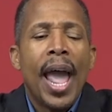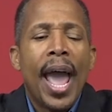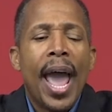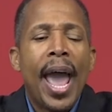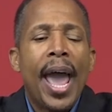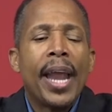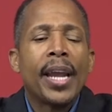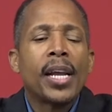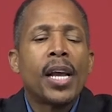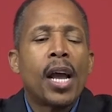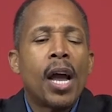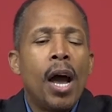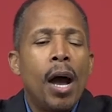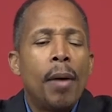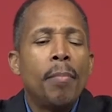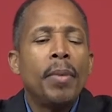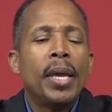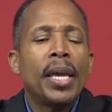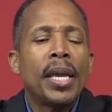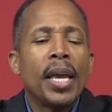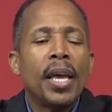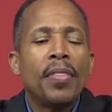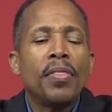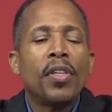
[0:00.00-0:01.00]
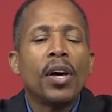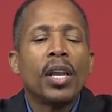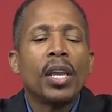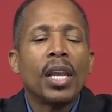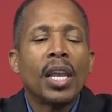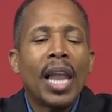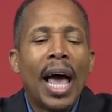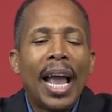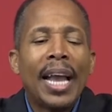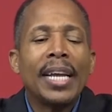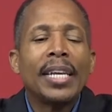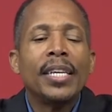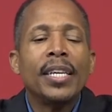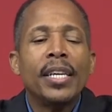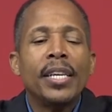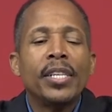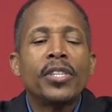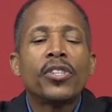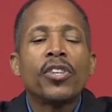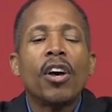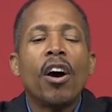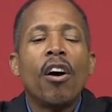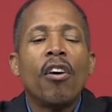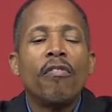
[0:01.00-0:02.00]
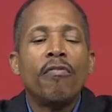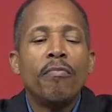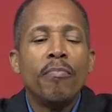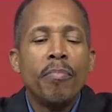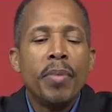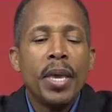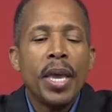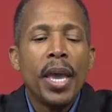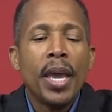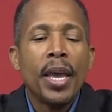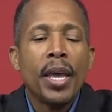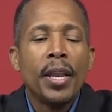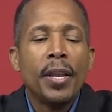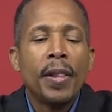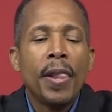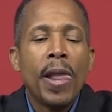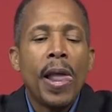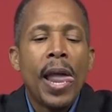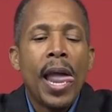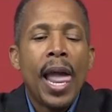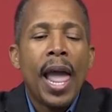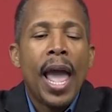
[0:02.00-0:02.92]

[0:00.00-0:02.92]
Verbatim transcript: and coming in the likeness of men